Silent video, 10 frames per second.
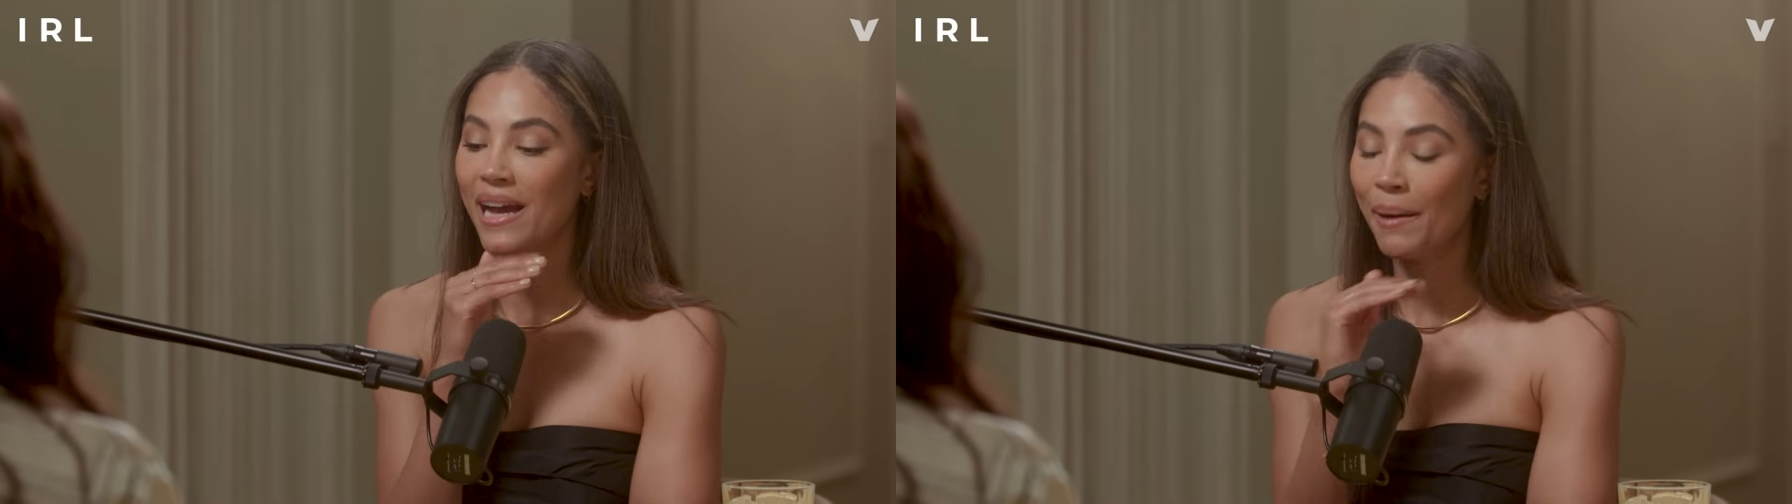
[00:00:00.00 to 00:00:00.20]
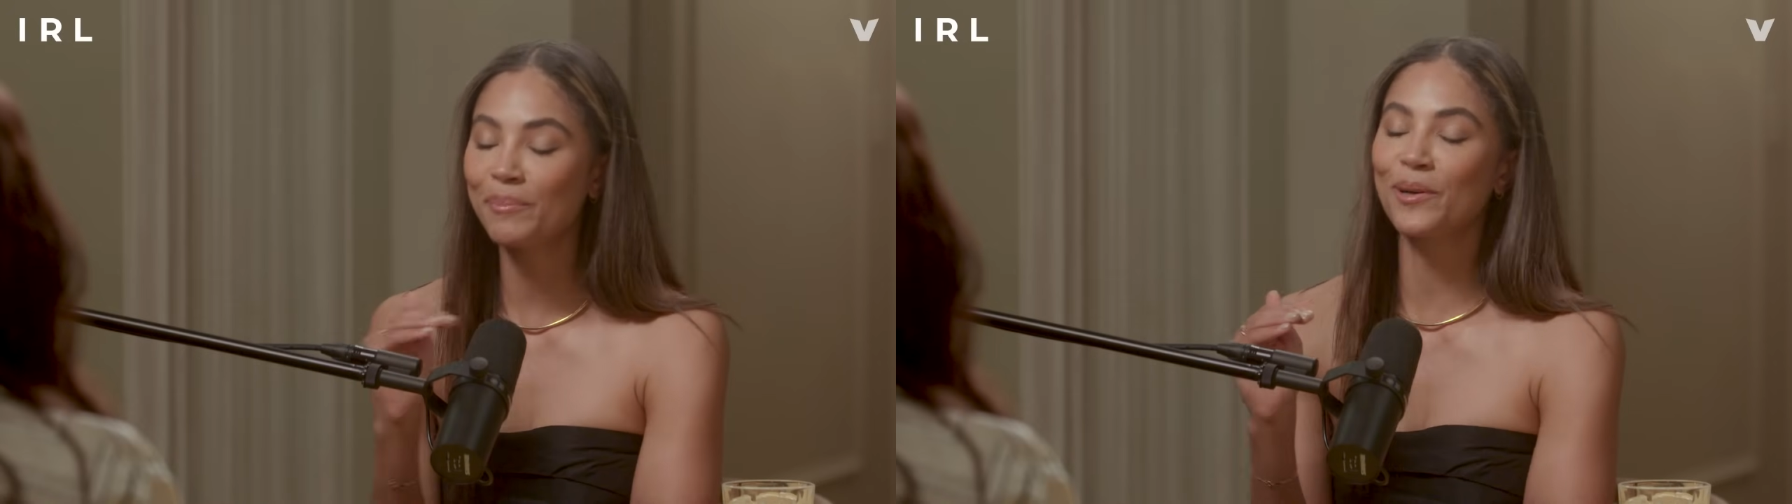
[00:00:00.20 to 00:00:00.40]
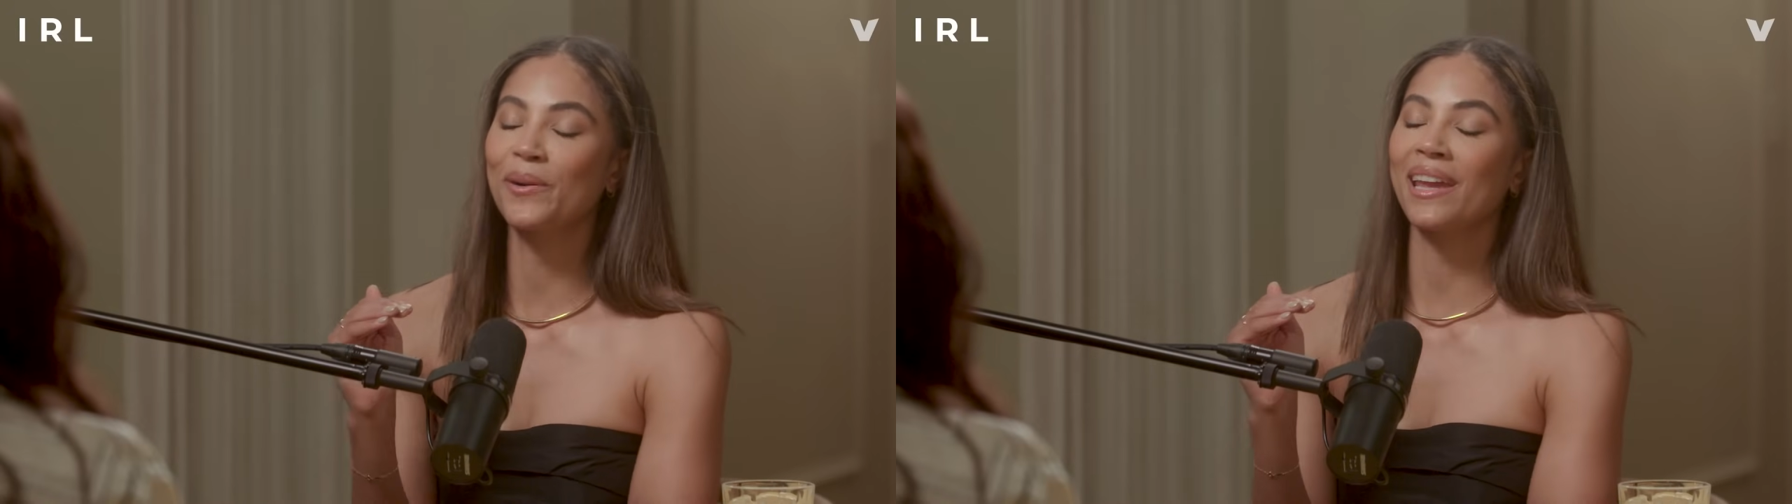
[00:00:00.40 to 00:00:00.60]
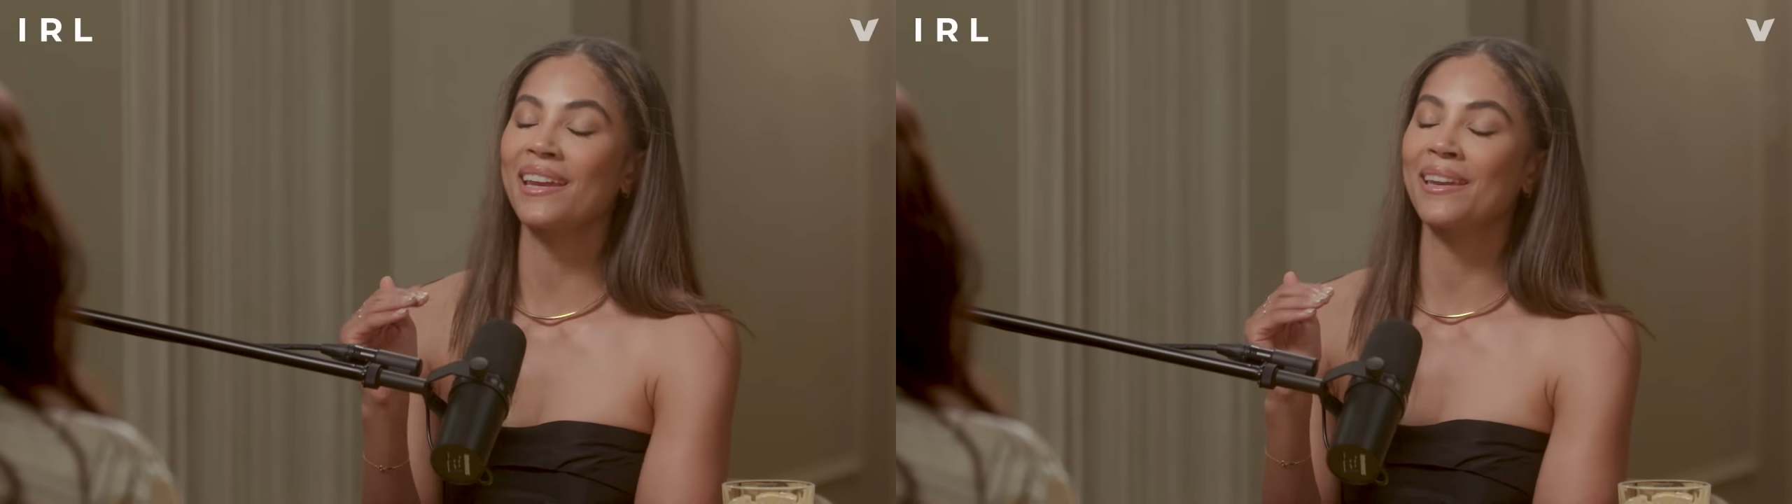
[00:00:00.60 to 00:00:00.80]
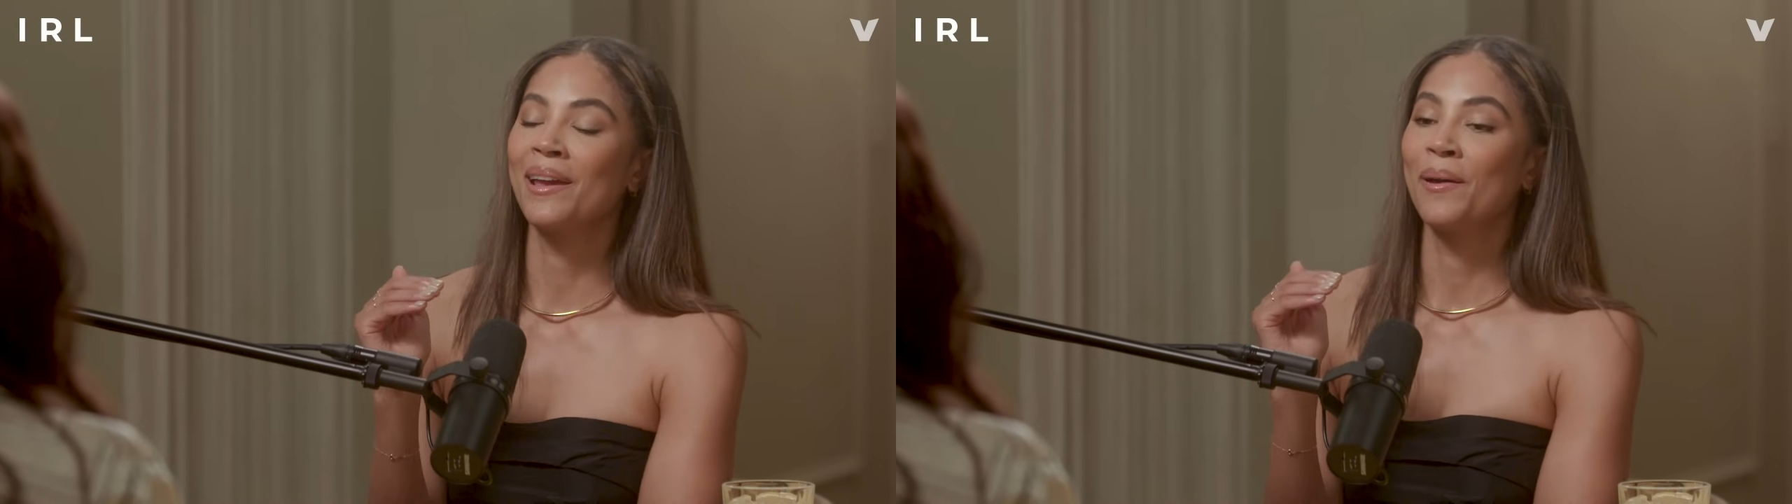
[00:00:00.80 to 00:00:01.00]
be
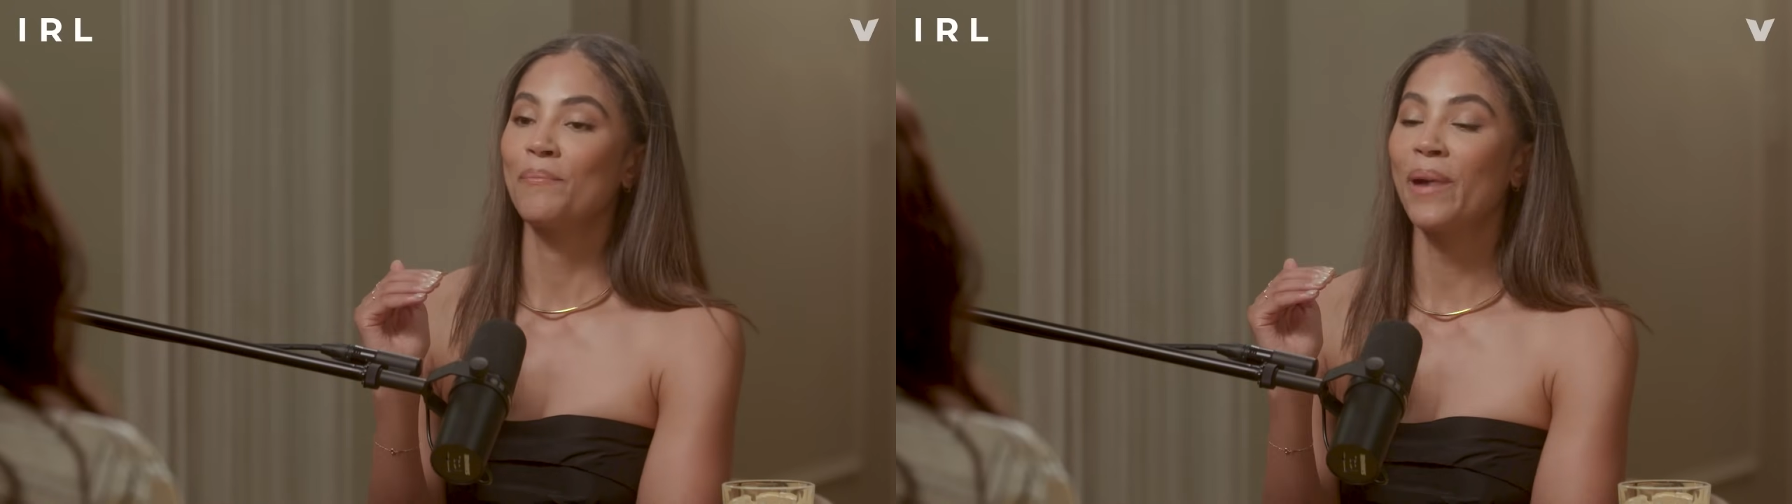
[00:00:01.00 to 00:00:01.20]
uploading